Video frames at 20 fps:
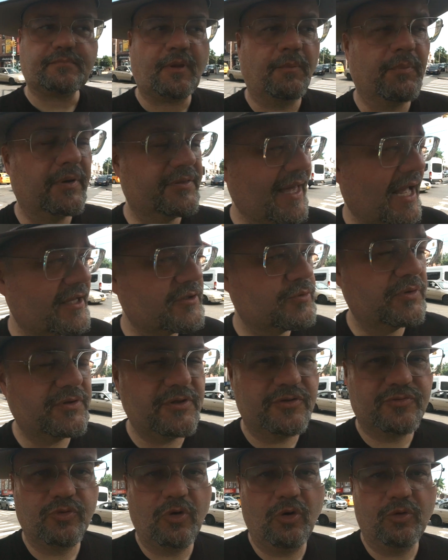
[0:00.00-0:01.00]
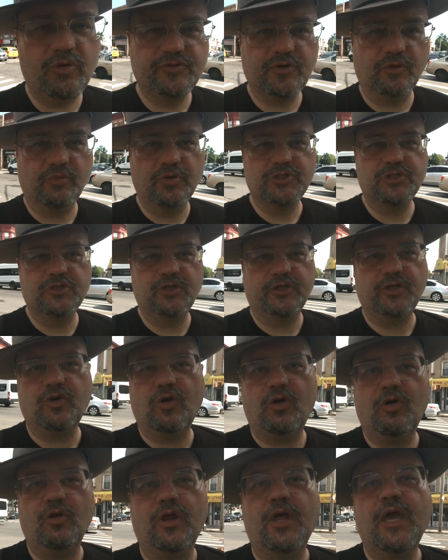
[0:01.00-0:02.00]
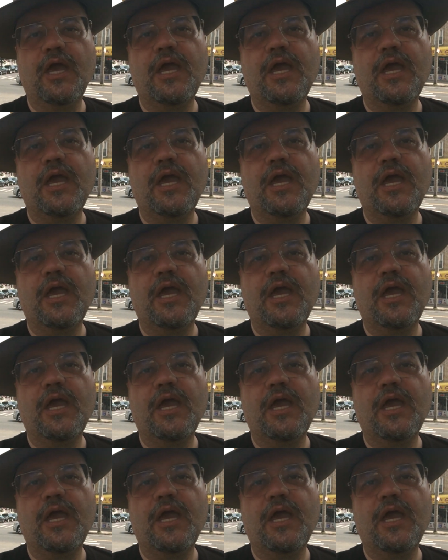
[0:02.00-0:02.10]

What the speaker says: but that's what this road was originally called.